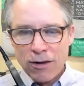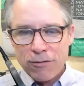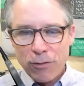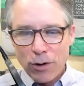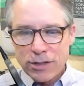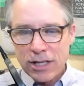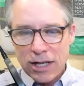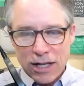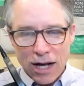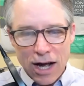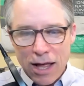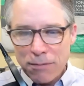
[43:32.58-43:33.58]
14
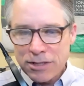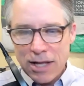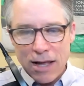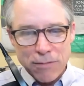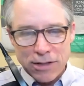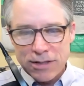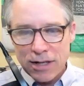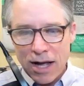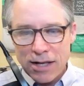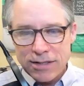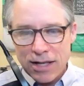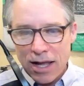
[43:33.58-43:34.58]
I am statements that
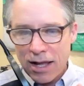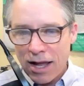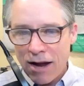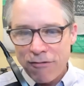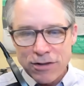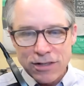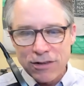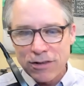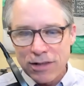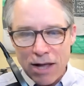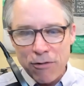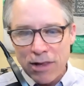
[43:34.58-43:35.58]
I say every single
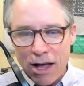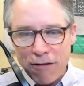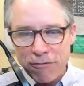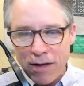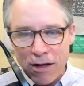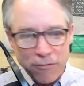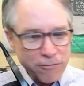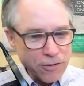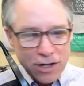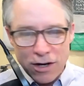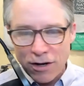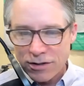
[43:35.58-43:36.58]
day without fail for
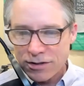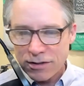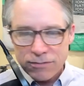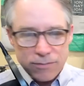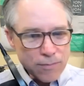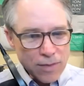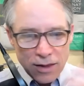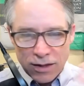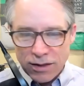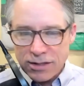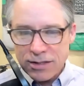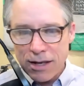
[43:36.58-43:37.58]
years.
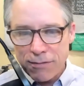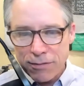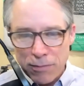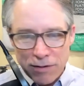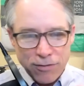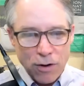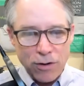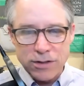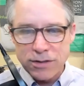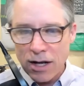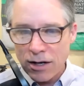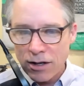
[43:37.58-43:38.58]
This keeps me
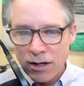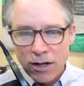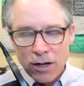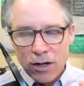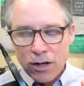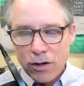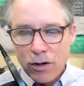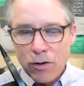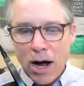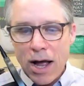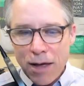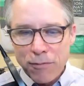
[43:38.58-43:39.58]
focused on who
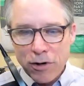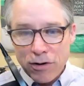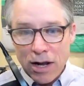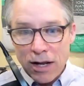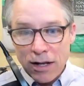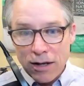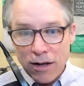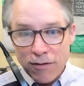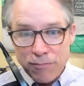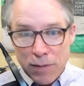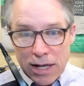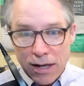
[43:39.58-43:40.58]
I am creating
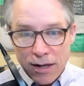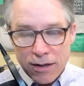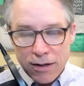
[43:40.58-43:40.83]
of me.